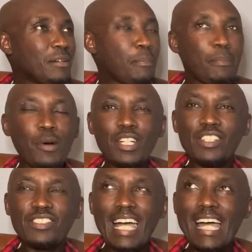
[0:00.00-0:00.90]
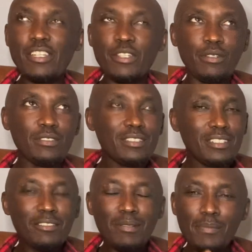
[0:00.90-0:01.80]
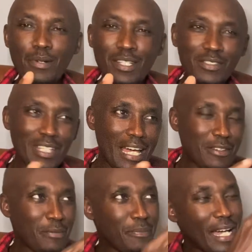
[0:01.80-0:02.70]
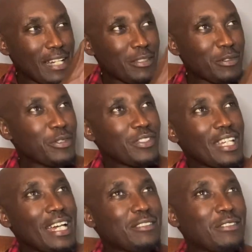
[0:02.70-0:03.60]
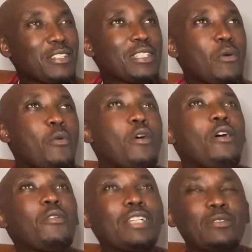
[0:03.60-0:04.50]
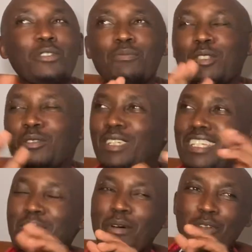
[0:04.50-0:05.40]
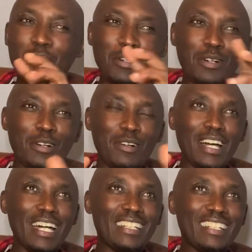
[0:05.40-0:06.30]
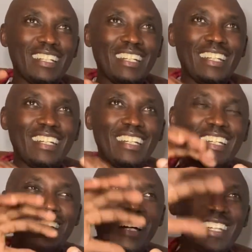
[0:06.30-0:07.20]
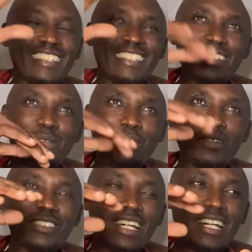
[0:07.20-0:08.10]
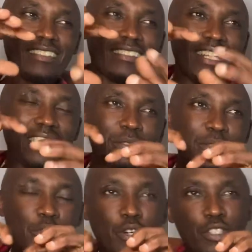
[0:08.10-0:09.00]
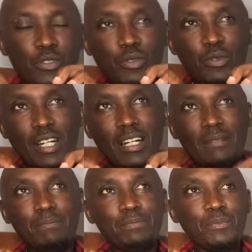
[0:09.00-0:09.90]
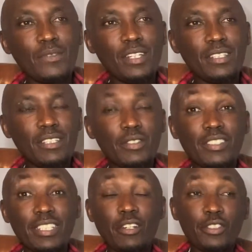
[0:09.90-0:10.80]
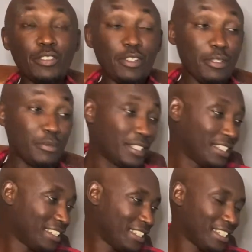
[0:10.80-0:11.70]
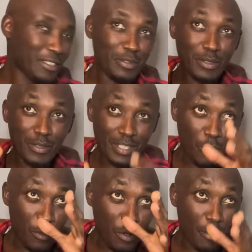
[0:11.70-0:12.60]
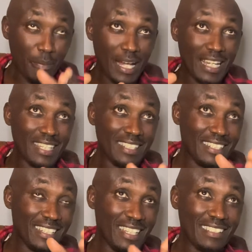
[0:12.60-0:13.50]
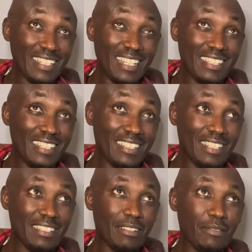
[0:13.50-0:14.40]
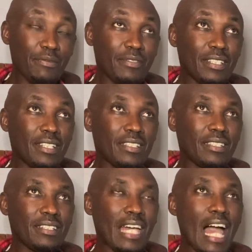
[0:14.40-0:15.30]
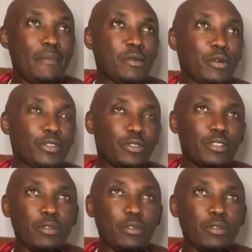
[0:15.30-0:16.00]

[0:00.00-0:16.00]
Polisario. You know Polisario, back those sides of, there's a war that was between Morocco and I think it was a state that was going to, they were seeking autonomy. So there was a war back in the days, and I think the army was not